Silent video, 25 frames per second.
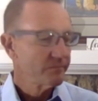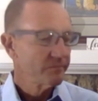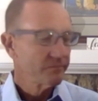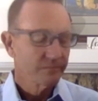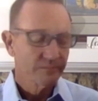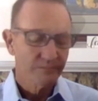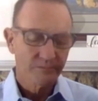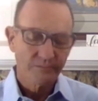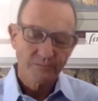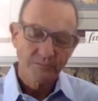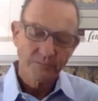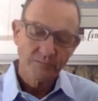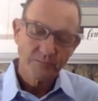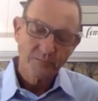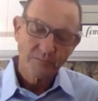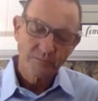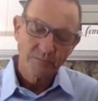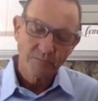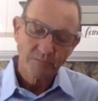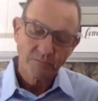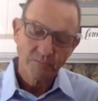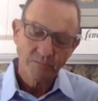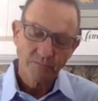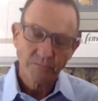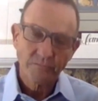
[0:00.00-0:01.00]

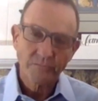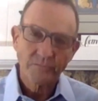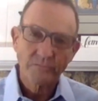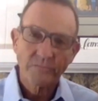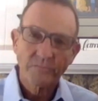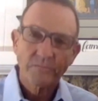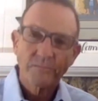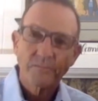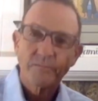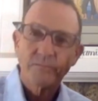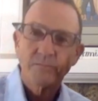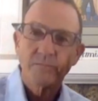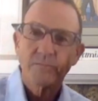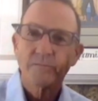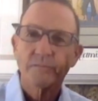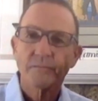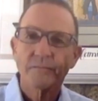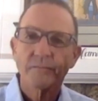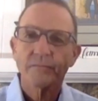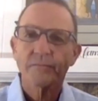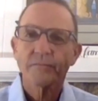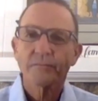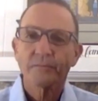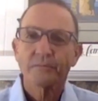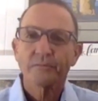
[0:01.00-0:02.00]

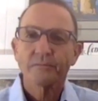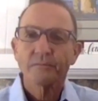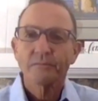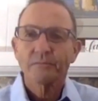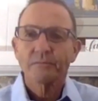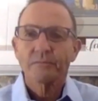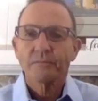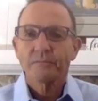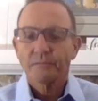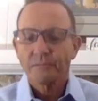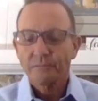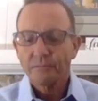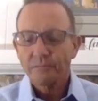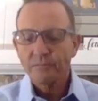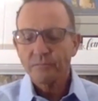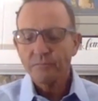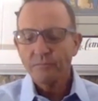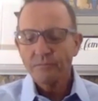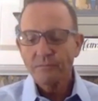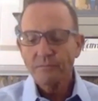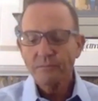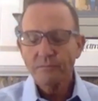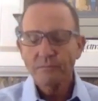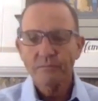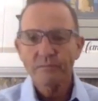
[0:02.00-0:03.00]

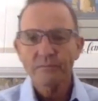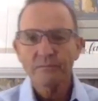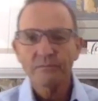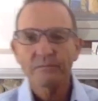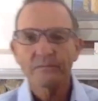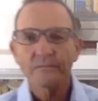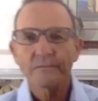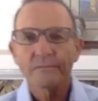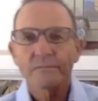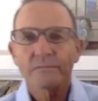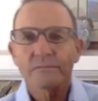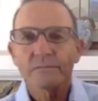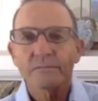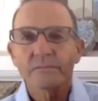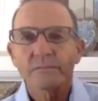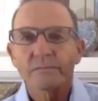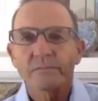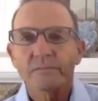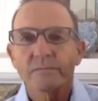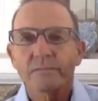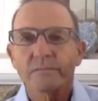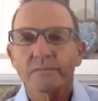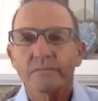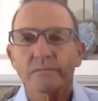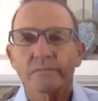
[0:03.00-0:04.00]

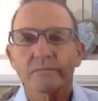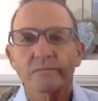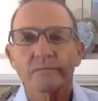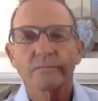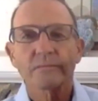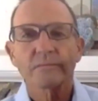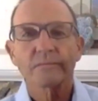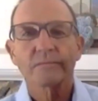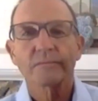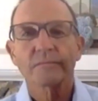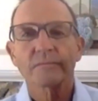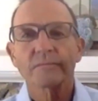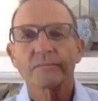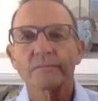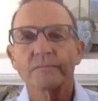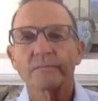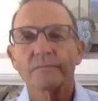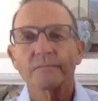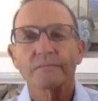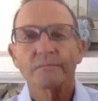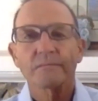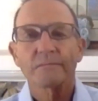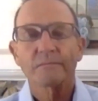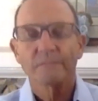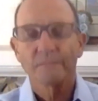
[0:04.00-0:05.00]

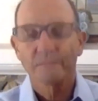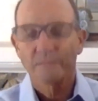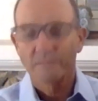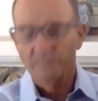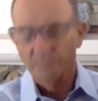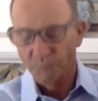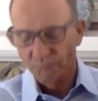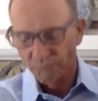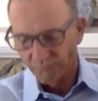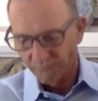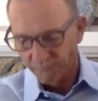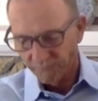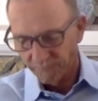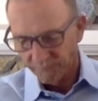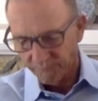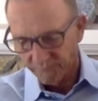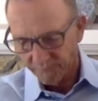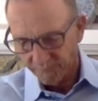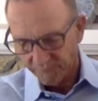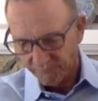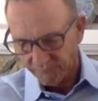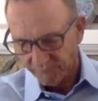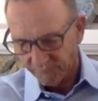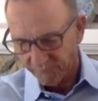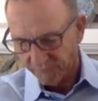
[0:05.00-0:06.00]

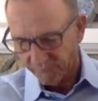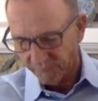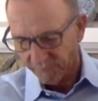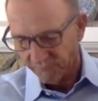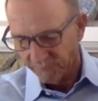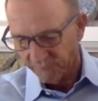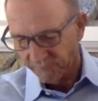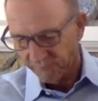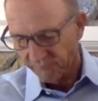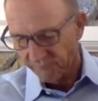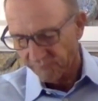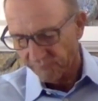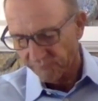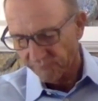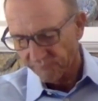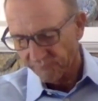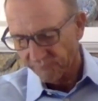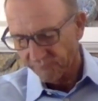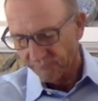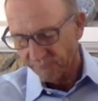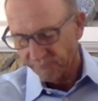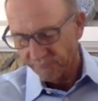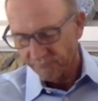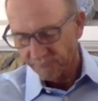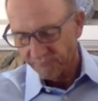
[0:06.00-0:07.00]

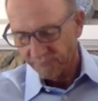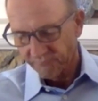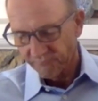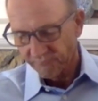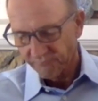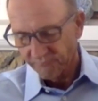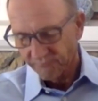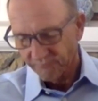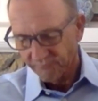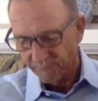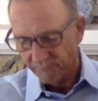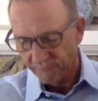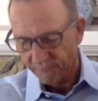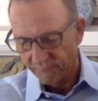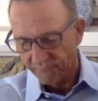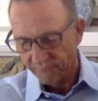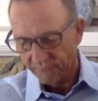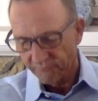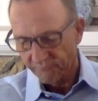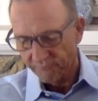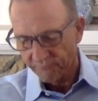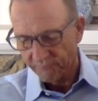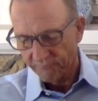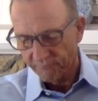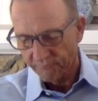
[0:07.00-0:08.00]

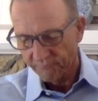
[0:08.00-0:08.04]
This person isn't speaking.